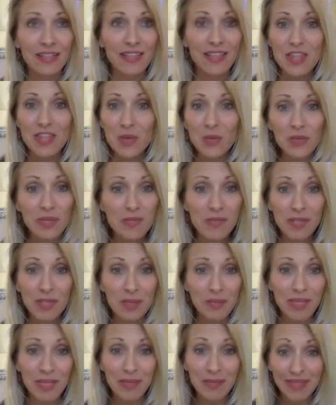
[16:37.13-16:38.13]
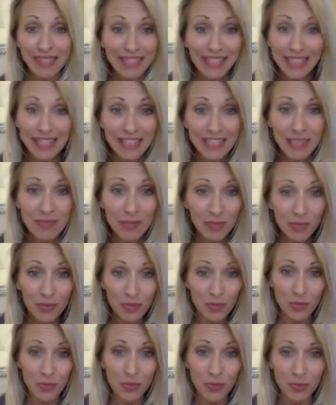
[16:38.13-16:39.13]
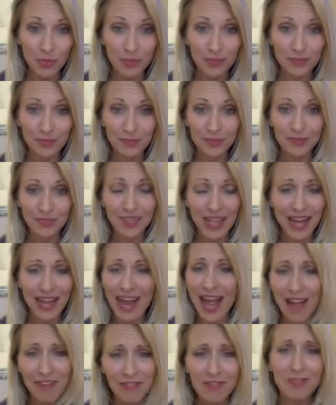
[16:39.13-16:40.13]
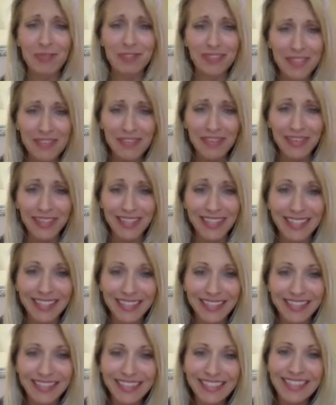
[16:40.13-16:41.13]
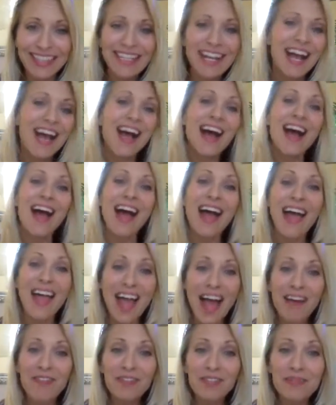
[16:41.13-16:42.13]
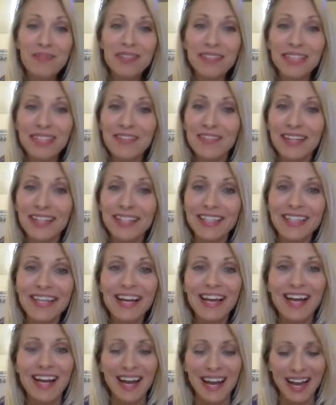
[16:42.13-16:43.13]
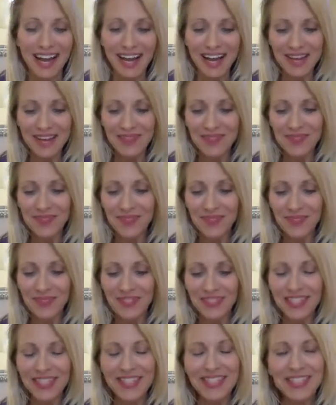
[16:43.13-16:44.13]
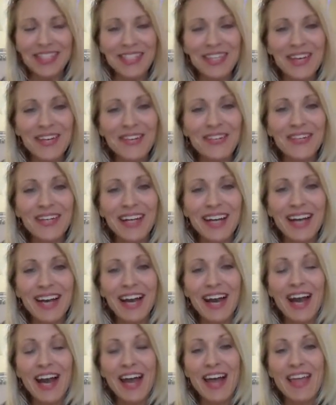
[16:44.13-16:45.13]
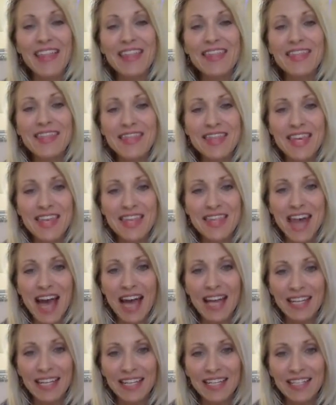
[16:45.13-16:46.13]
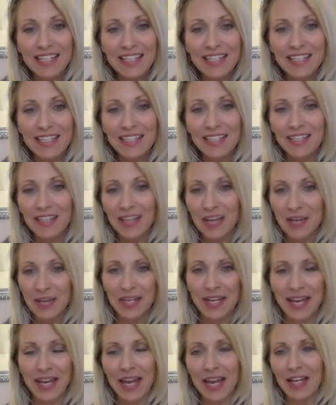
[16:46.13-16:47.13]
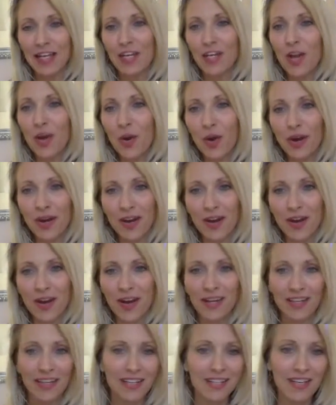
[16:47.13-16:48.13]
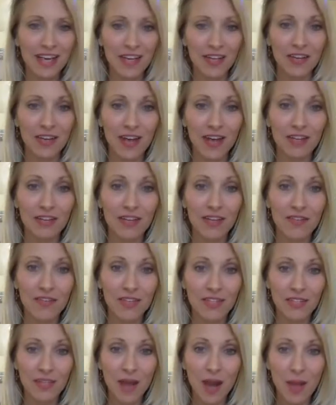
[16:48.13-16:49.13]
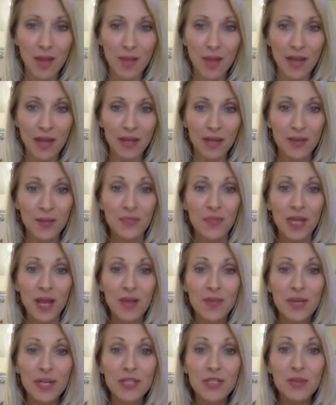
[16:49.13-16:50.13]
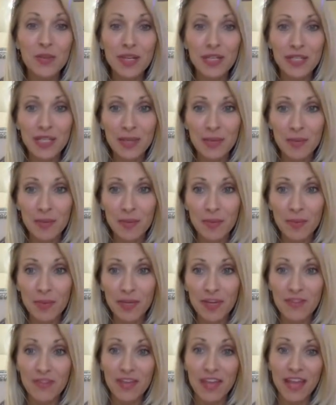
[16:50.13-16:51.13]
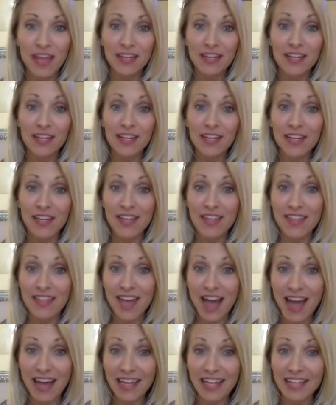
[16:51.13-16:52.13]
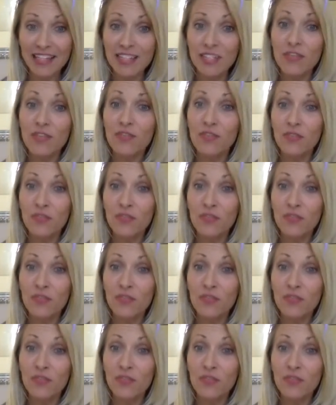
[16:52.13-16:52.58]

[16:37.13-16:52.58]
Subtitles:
there wouldn't be so many mean kids in middle school. I'd have to believe it. I have to believe it. So that is, and again, I could go on and on because I love this topic, but I do want to keep it brief. And that is the